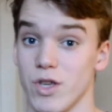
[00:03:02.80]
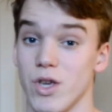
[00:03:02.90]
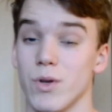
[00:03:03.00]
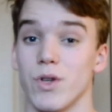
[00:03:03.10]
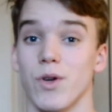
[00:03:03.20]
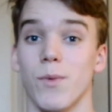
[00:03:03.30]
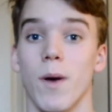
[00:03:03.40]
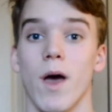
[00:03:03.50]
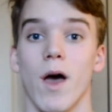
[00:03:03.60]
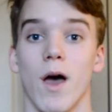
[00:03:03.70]
YouTube,
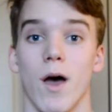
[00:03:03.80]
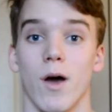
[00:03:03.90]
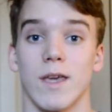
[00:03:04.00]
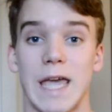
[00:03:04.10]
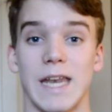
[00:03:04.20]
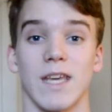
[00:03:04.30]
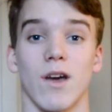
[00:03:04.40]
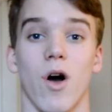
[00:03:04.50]
gaining